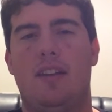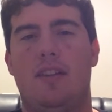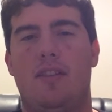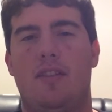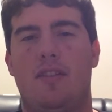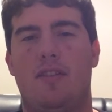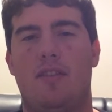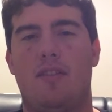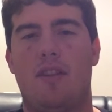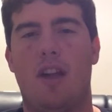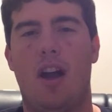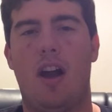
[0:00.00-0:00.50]

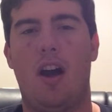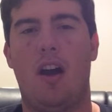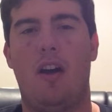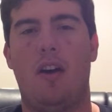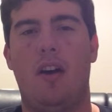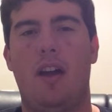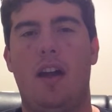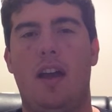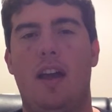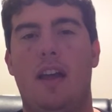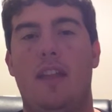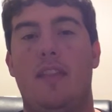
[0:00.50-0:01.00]

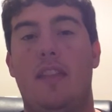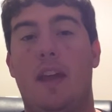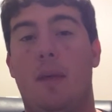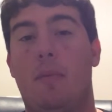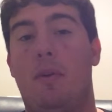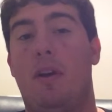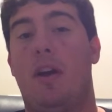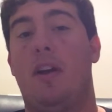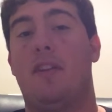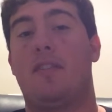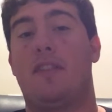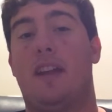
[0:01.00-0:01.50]
So, then
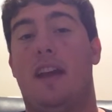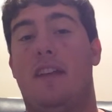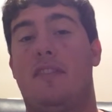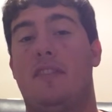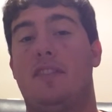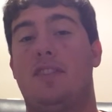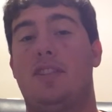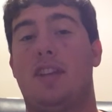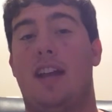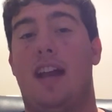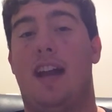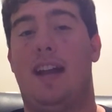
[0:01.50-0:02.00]
we also have the
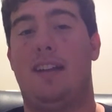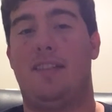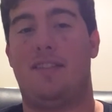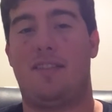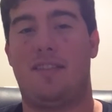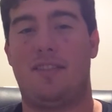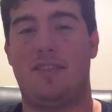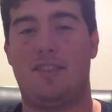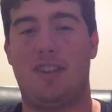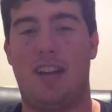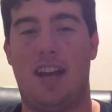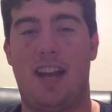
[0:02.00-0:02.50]

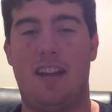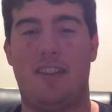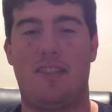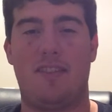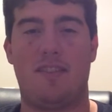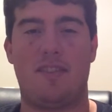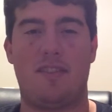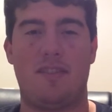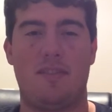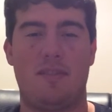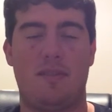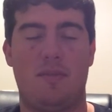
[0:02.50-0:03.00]
Jets.
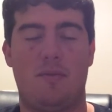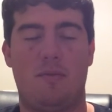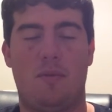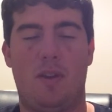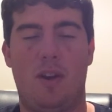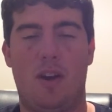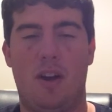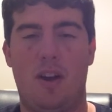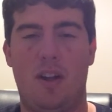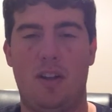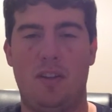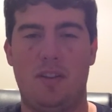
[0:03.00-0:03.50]
Jets, we
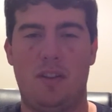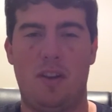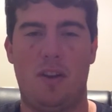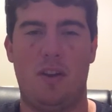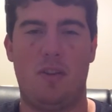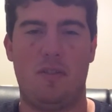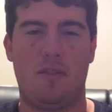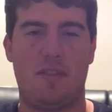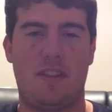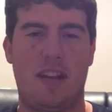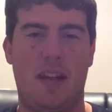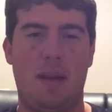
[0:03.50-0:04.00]
all
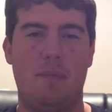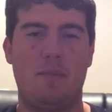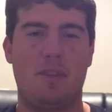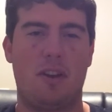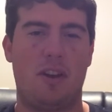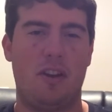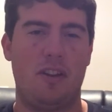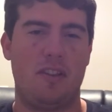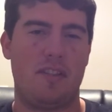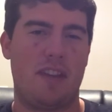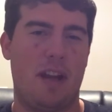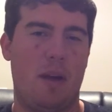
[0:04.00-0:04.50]
know Sam
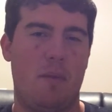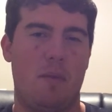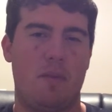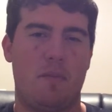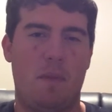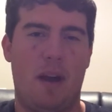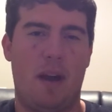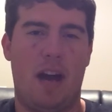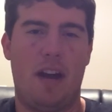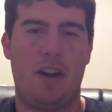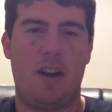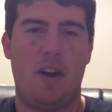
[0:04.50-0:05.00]
Darnold's out with
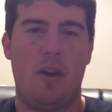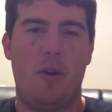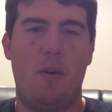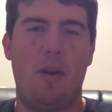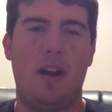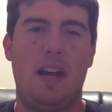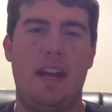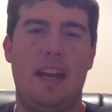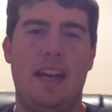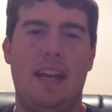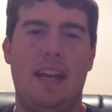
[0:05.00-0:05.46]
mono.